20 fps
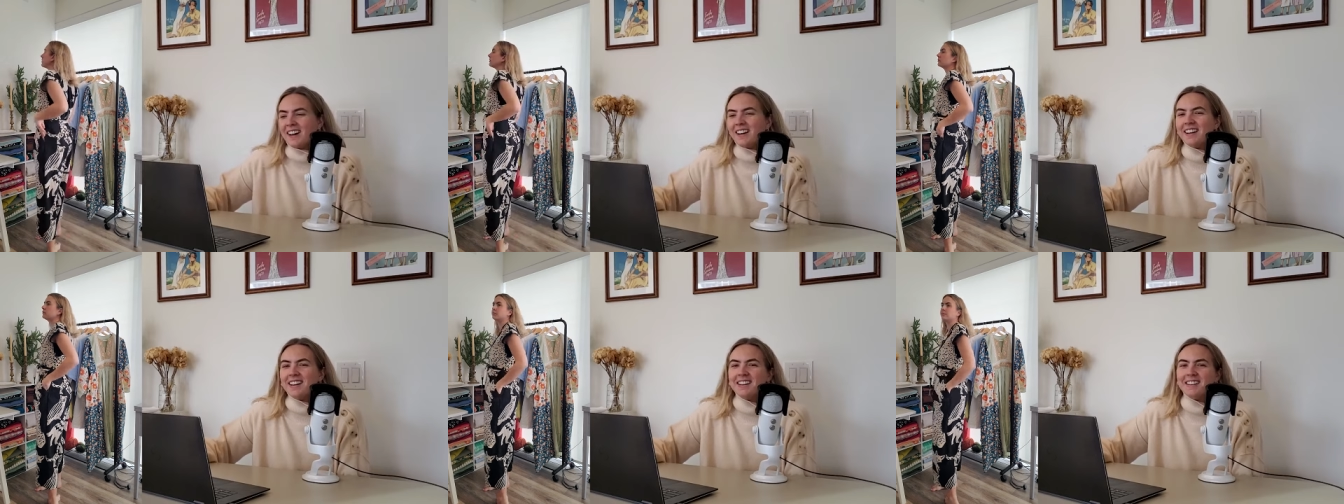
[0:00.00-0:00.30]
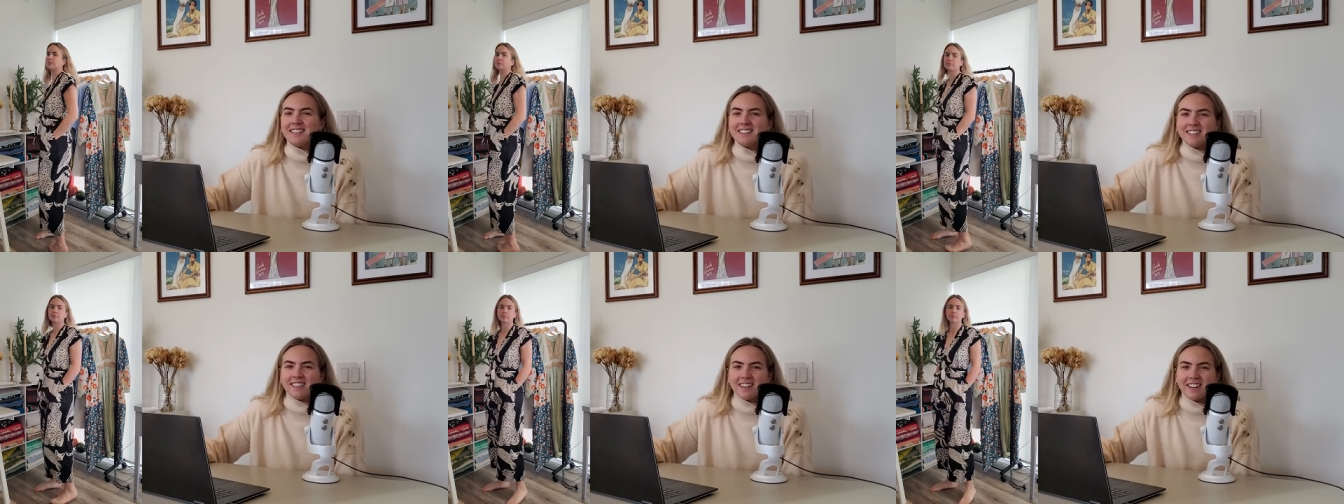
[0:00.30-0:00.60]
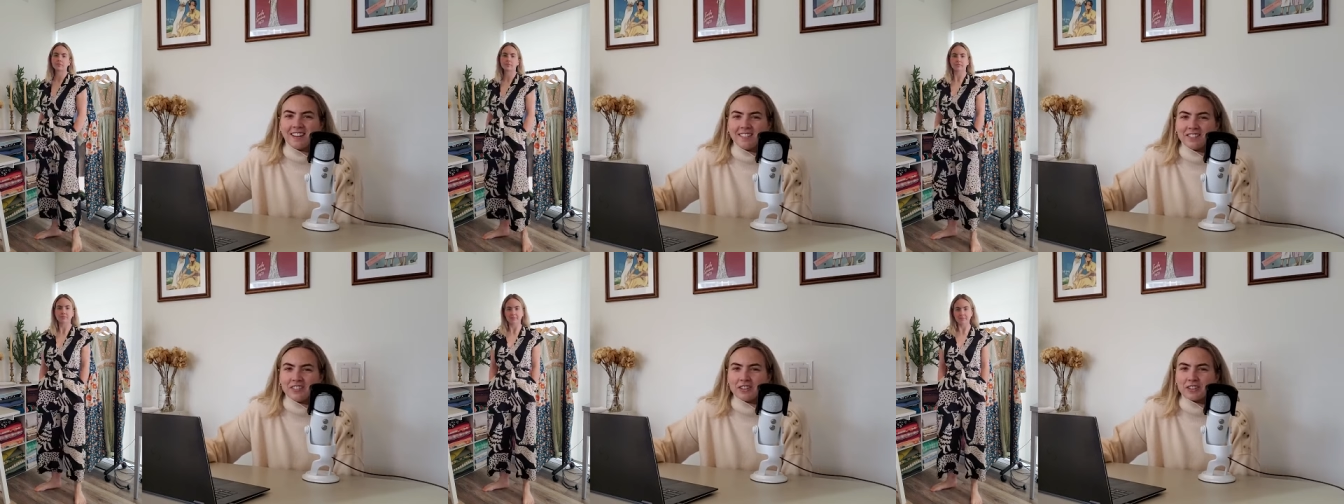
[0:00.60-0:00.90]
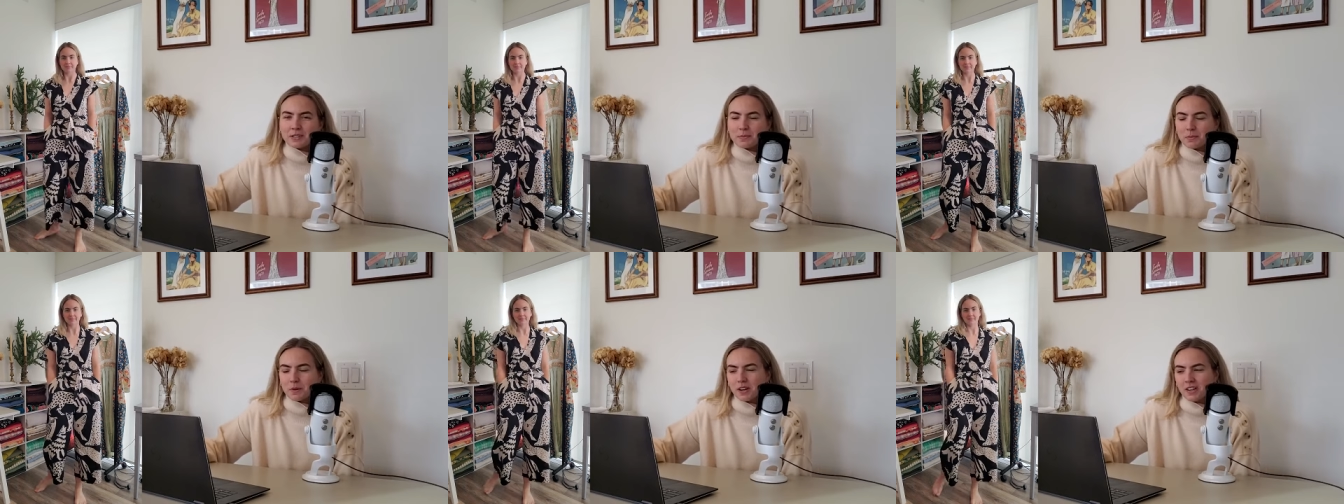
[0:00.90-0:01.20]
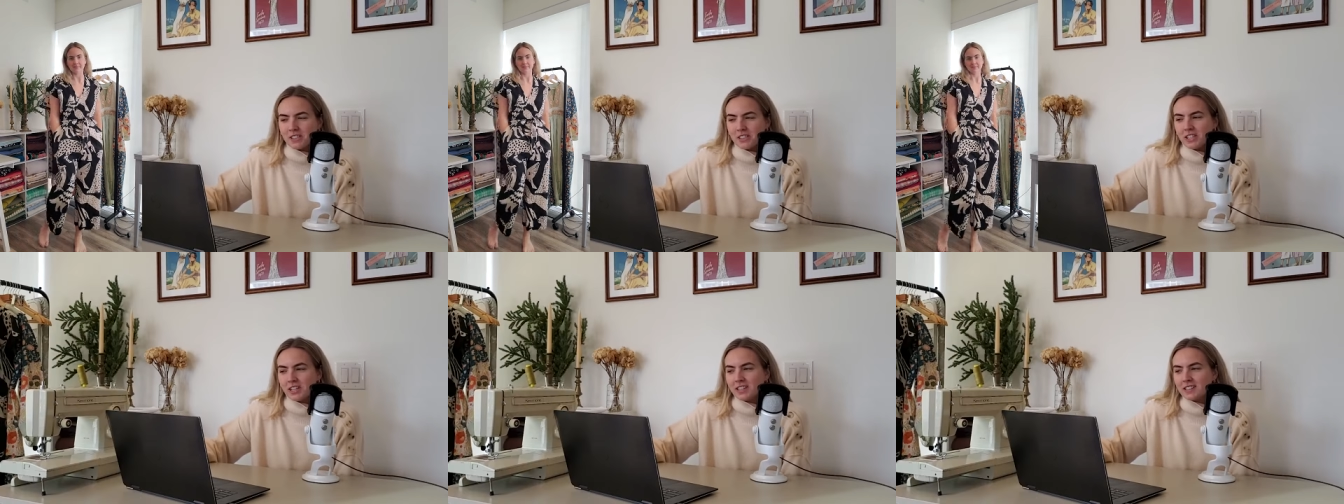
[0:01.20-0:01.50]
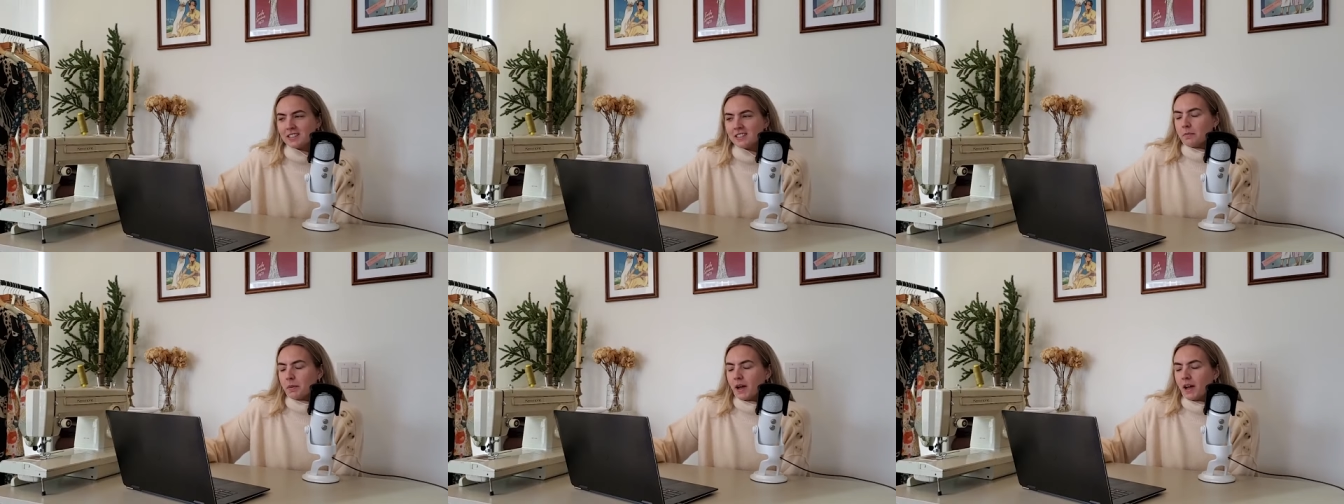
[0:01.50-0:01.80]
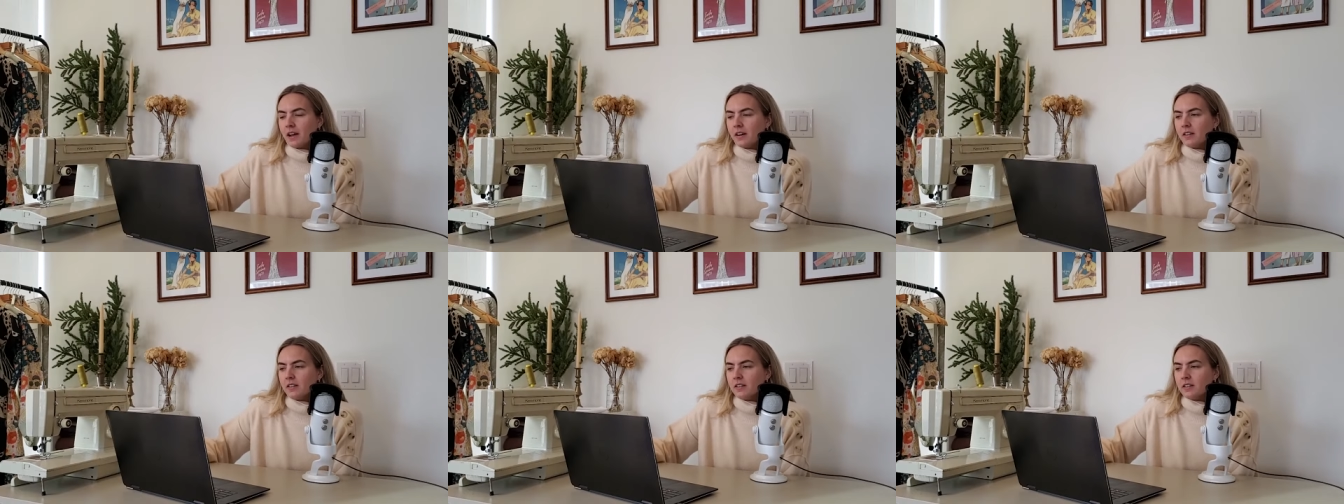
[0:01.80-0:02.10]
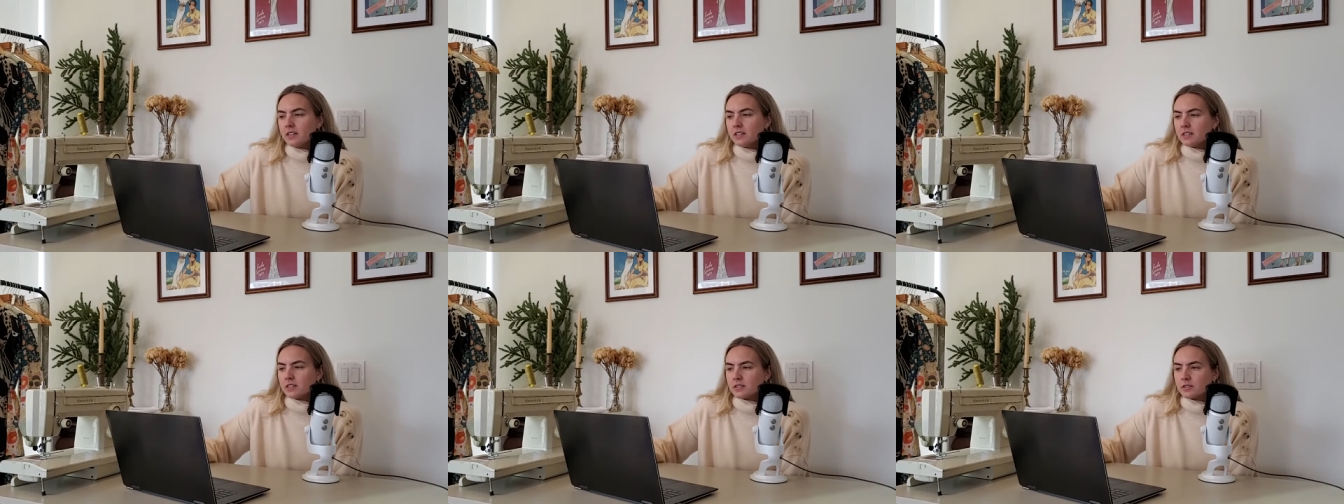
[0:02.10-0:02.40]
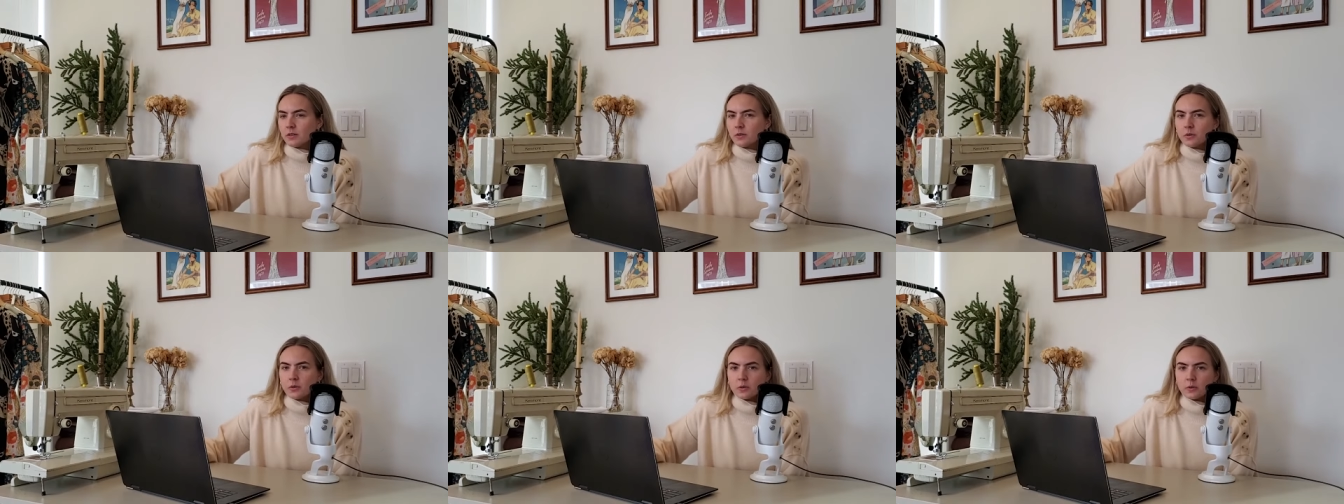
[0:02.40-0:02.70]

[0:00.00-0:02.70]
I love this project. The pattern is so